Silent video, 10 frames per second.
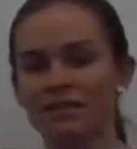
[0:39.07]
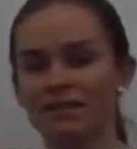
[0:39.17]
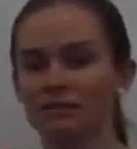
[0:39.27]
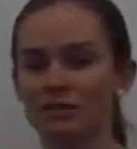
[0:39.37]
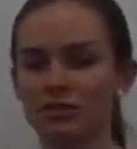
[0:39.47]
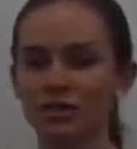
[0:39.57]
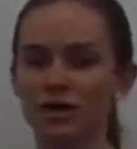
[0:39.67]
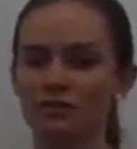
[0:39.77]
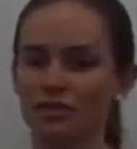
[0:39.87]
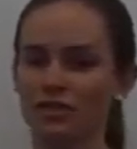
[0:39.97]
Diffusion
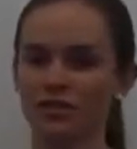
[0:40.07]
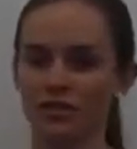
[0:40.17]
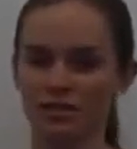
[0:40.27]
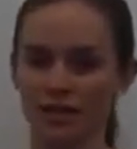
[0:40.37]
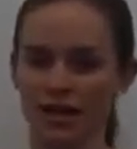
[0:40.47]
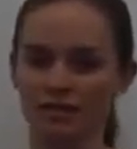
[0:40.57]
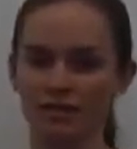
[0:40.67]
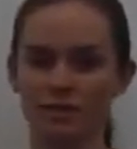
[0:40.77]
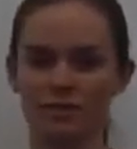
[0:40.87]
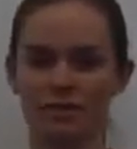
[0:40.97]
coefficients are assigned
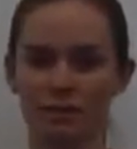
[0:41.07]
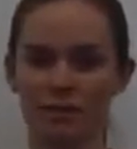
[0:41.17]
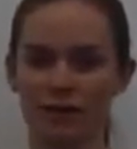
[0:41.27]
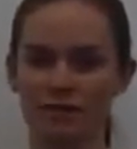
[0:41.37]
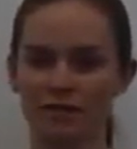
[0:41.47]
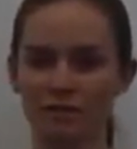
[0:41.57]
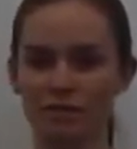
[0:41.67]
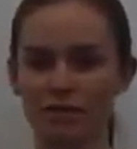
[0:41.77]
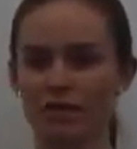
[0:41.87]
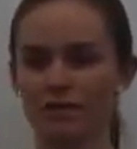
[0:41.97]
to specific pairs of
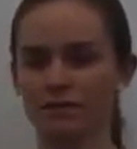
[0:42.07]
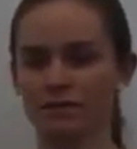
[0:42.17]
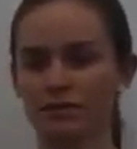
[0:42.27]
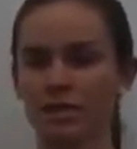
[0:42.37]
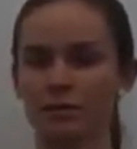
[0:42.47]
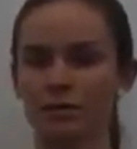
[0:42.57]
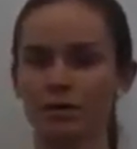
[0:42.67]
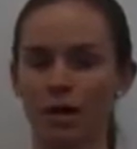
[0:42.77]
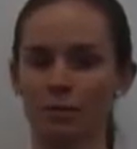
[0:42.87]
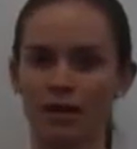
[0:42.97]
species, for example,
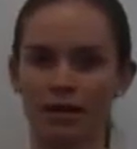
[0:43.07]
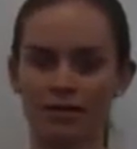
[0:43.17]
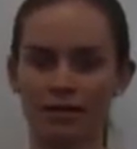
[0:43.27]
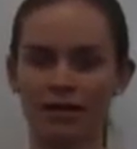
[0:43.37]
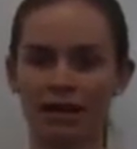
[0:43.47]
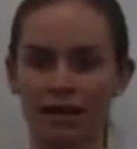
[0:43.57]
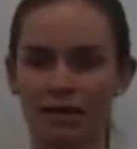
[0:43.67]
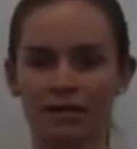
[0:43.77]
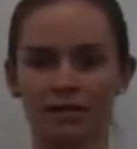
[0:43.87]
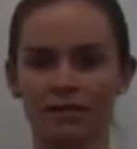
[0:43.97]
carbon dioxide and
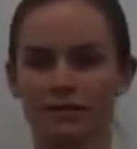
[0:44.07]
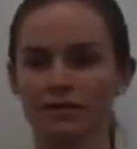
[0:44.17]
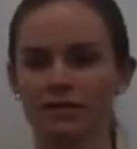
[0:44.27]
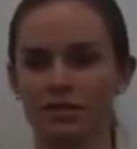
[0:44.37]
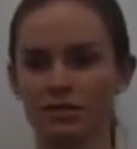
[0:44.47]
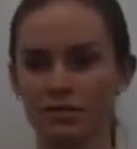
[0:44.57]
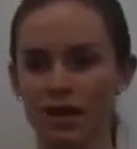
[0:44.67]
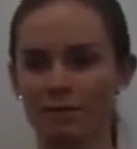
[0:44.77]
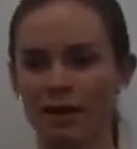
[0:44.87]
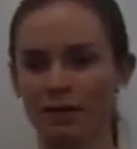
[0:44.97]
air, to
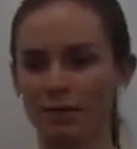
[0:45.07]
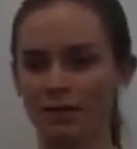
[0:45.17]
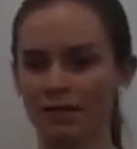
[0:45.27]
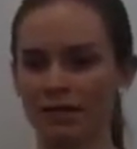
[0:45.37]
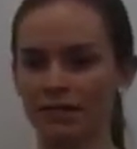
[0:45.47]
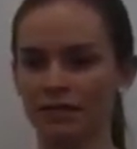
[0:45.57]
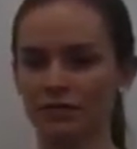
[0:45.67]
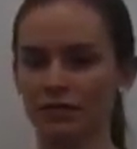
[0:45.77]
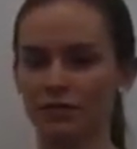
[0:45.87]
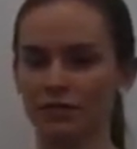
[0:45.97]
describe how quickly they
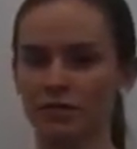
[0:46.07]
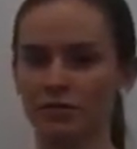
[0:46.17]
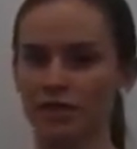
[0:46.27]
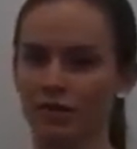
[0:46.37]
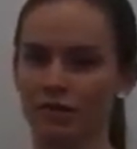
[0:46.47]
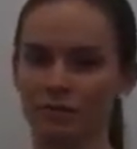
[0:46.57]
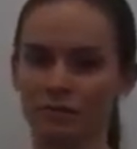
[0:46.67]
diffuse into each other.